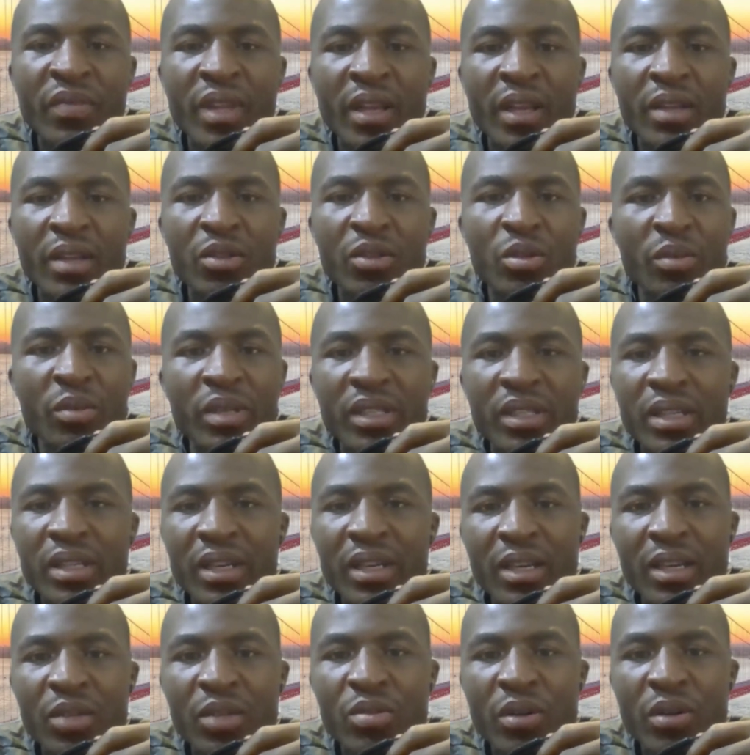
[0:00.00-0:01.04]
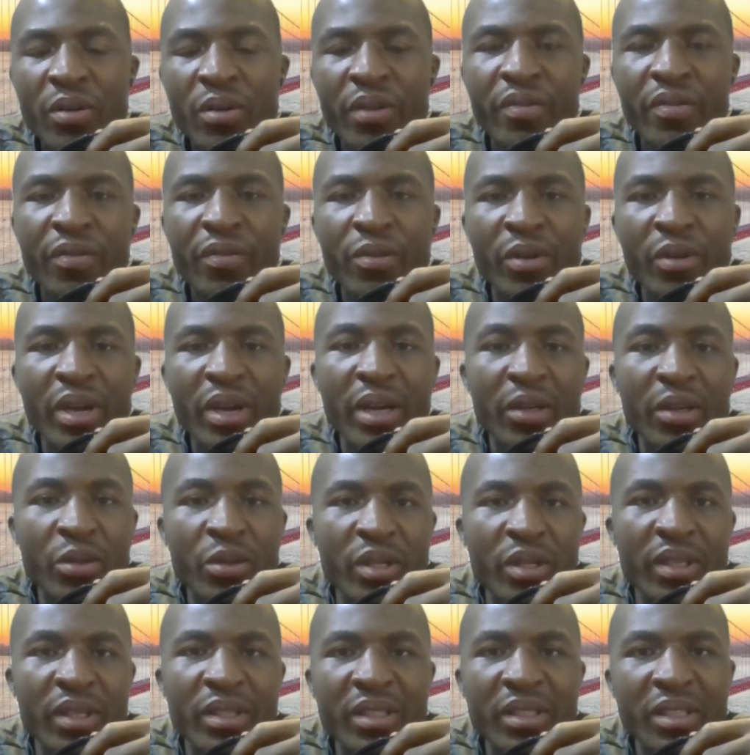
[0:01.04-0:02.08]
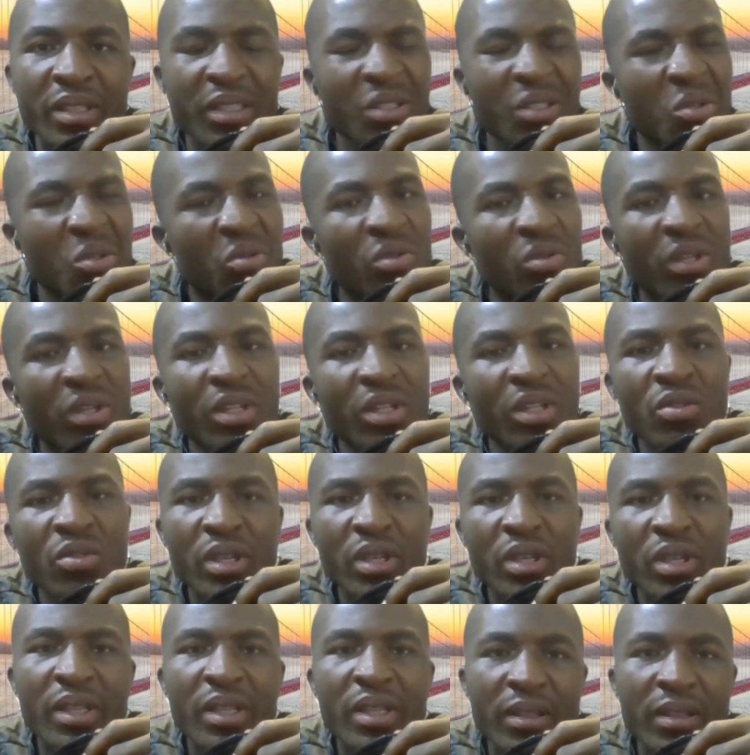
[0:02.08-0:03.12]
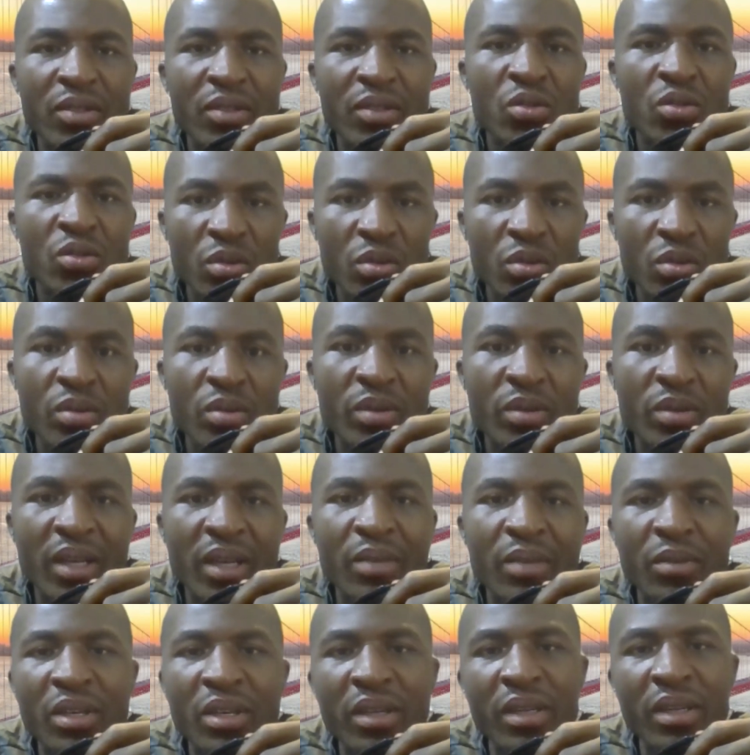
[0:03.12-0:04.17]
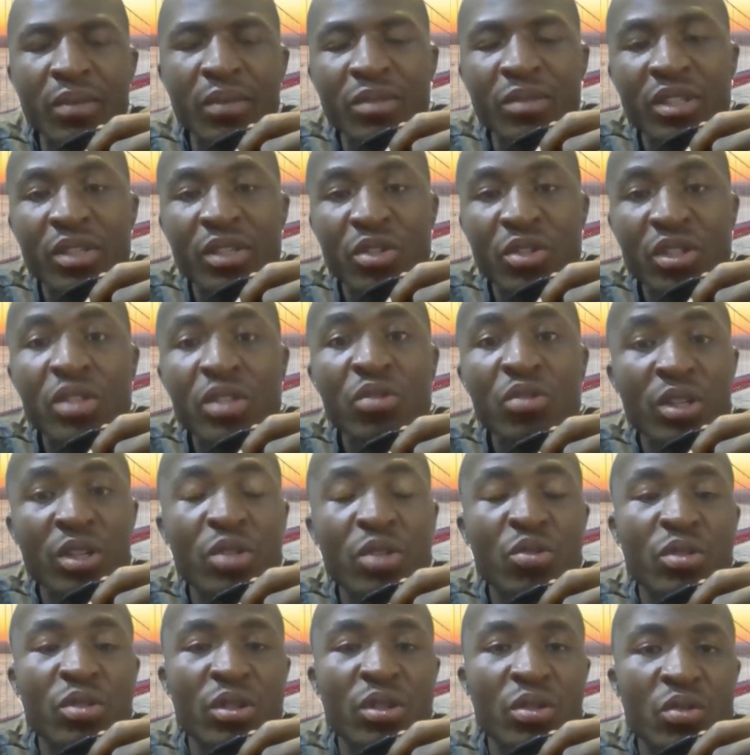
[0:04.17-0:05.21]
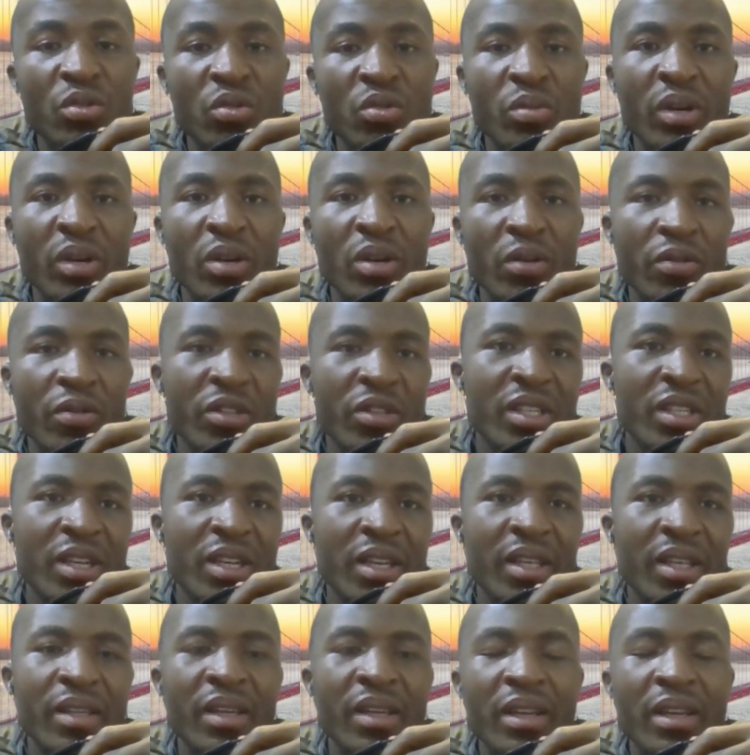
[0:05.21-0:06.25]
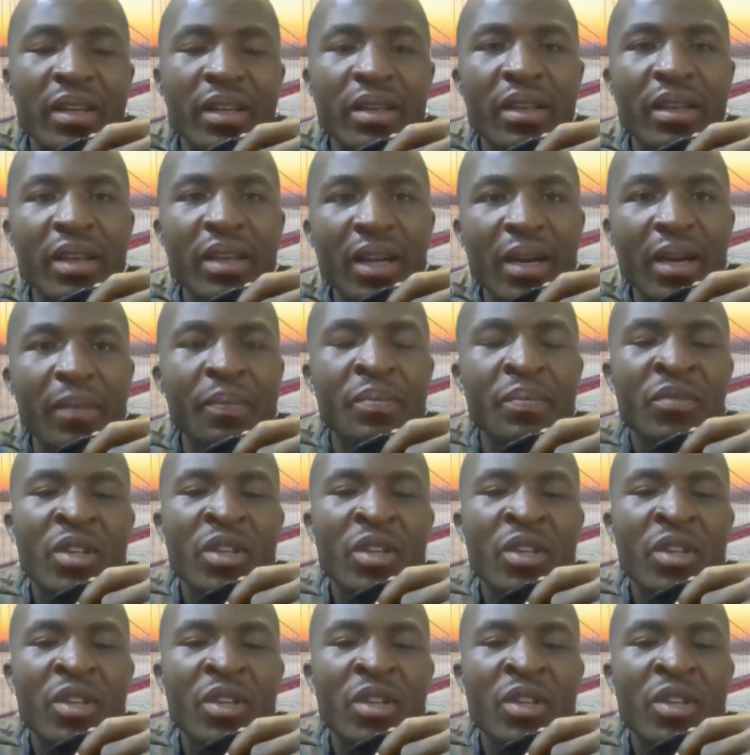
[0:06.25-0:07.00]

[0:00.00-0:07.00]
And so basically, that's what we are doing since 2022. Yeah, let me say since 2022, but officially the hub